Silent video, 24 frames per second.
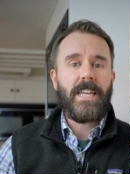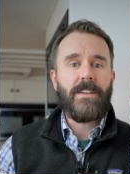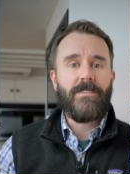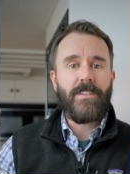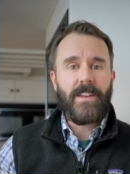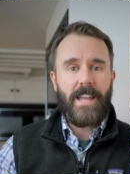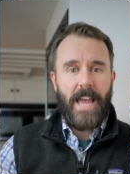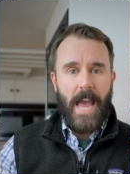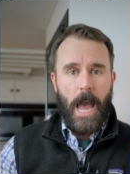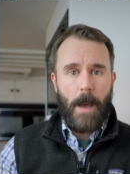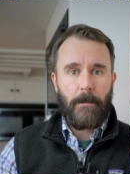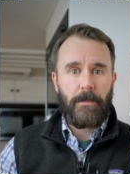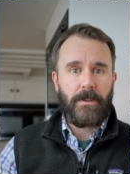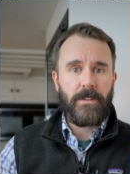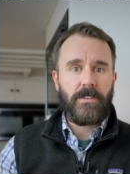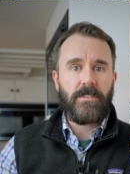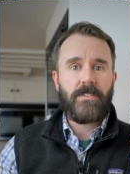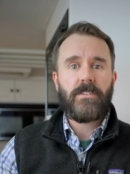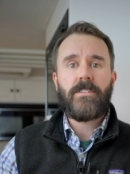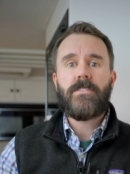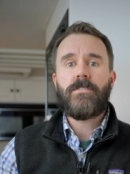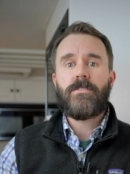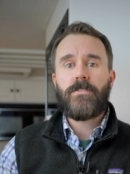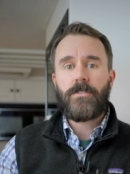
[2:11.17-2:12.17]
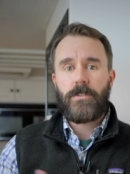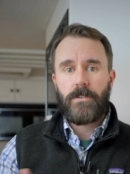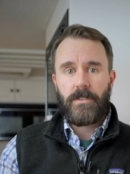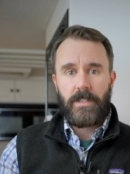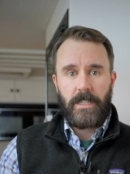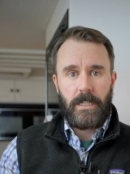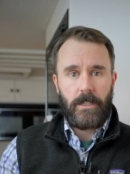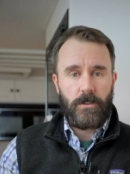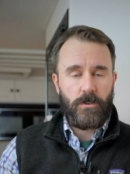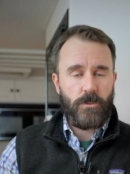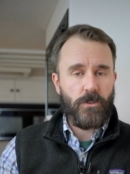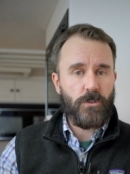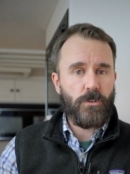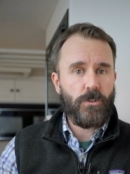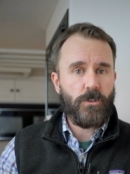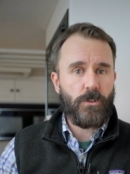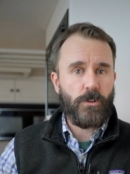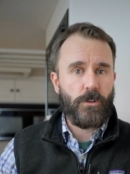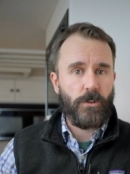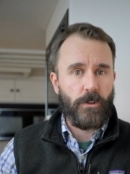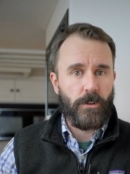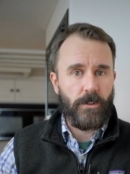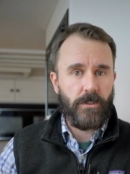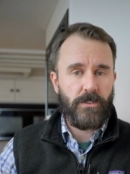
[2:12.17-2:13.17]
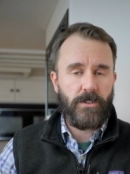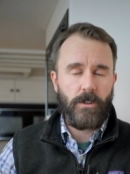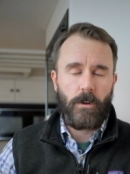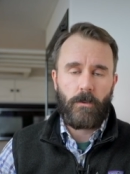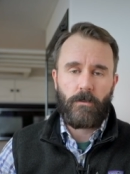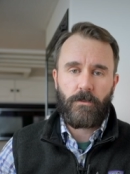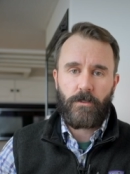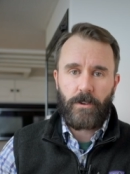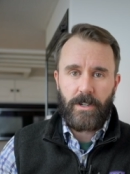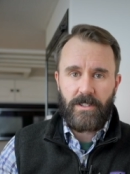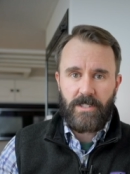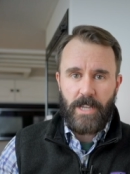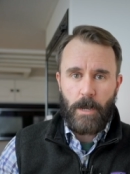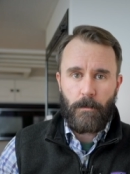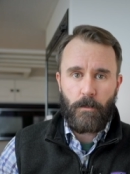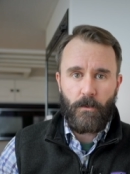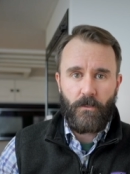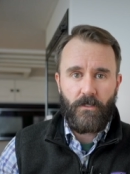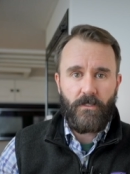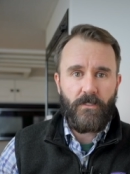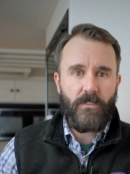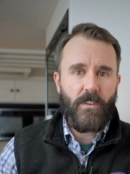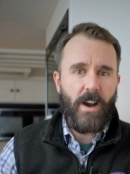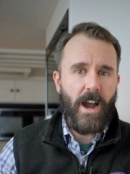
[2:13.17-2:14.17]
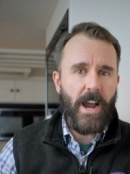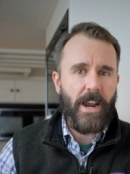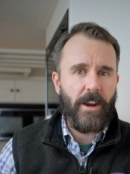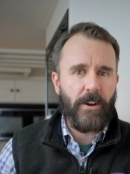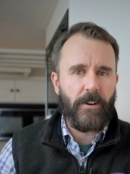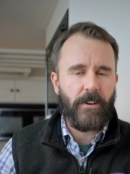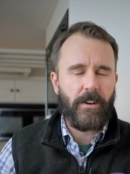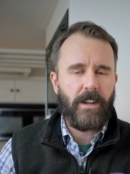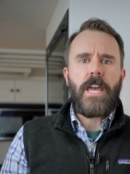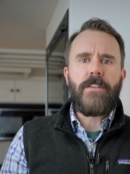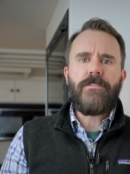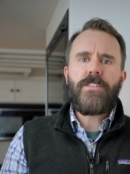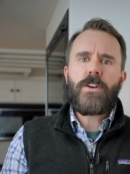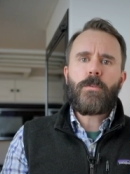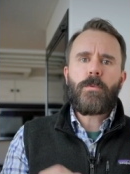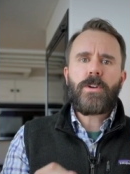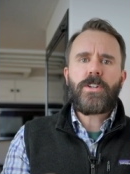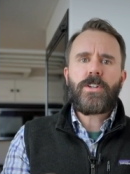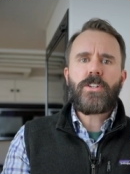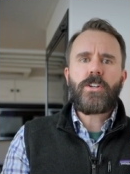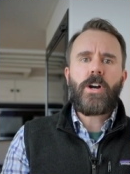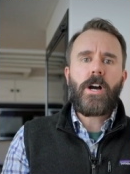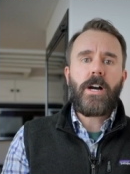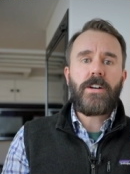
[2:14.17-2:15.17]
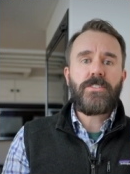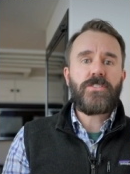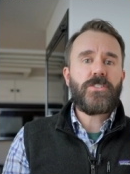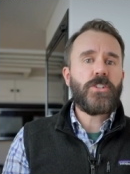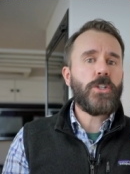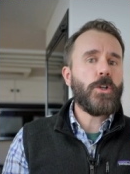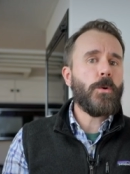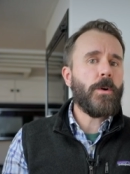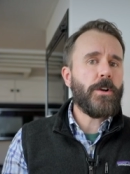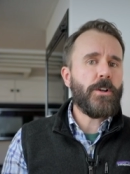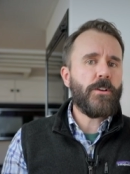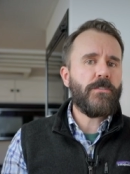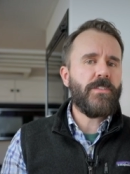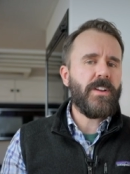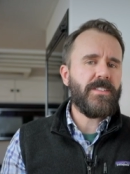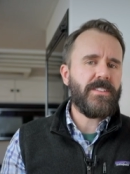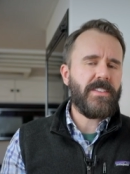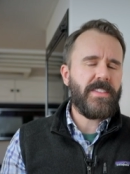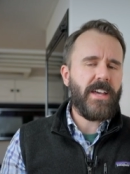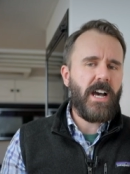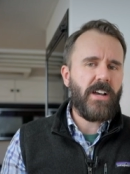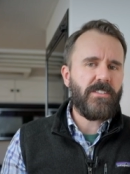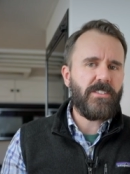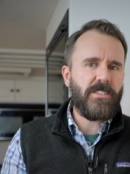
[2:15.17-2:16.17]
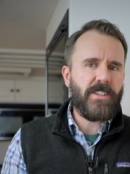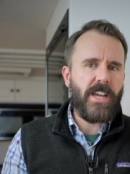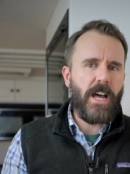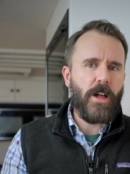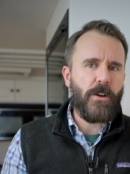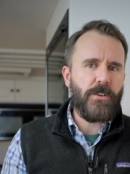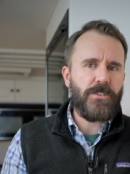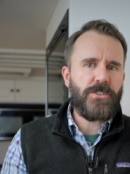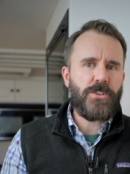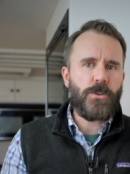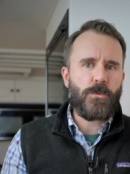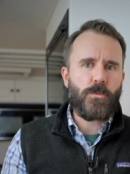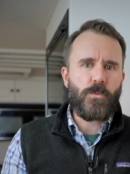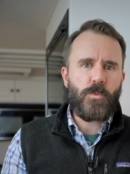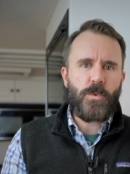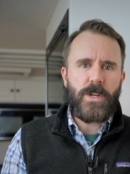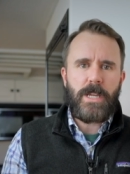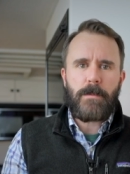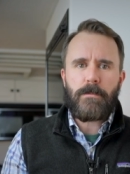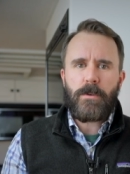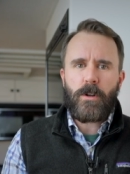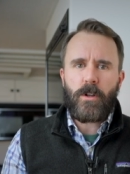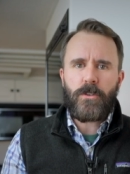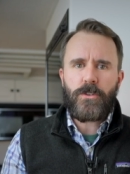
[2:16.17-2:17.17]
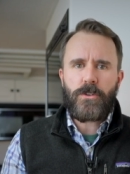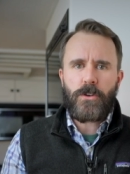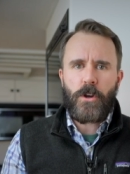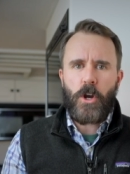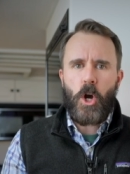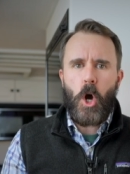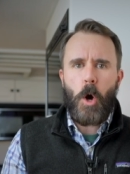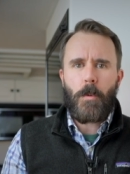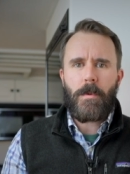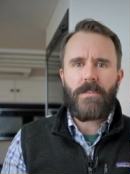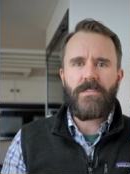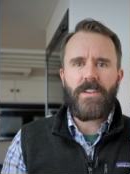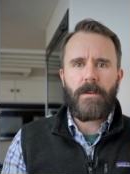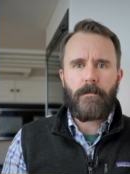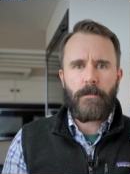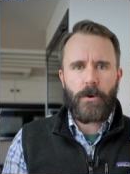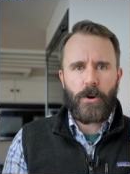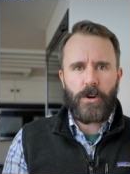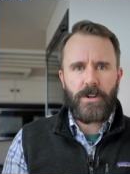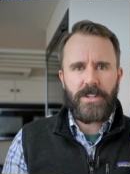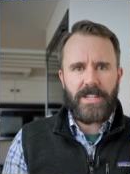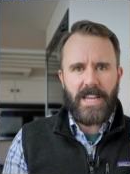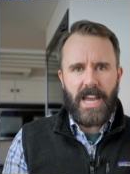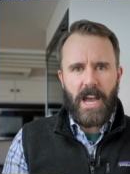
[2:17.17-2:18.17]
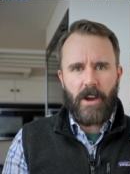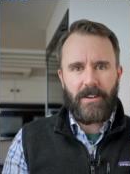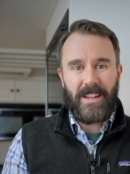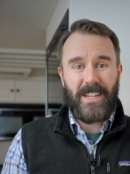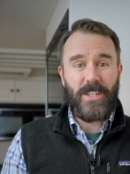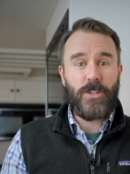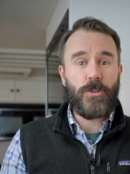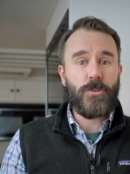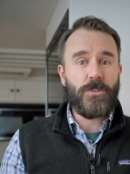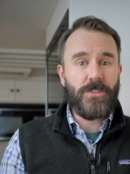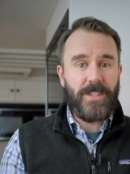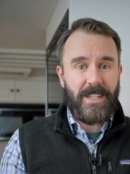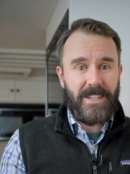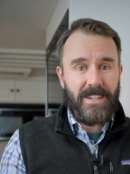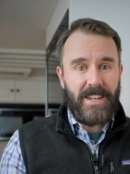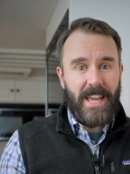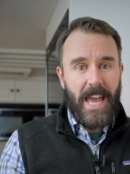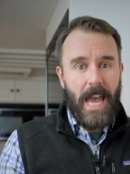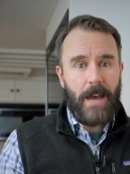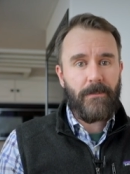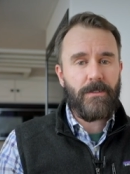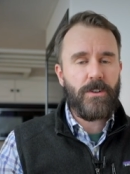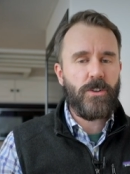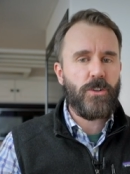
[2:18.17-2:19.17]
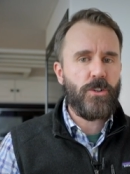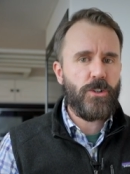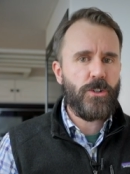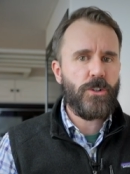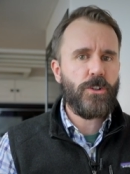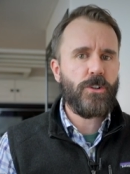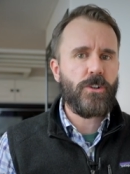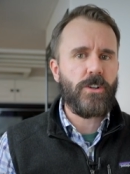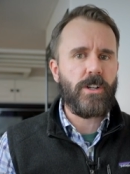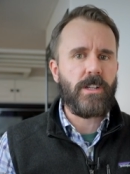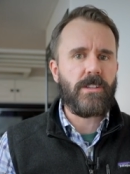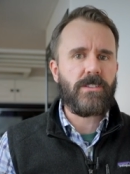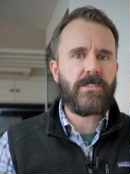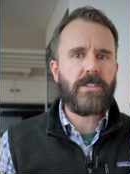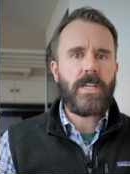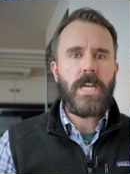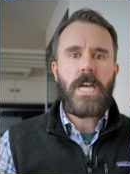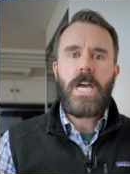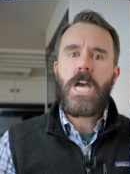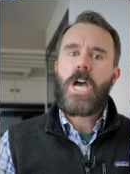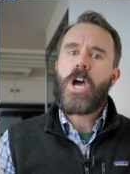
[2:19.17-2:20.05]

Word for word: if it happened to the insured. So, for example, fire. If it would cost $250,000 to rebuild your home if it burned down and you didn't have insurance,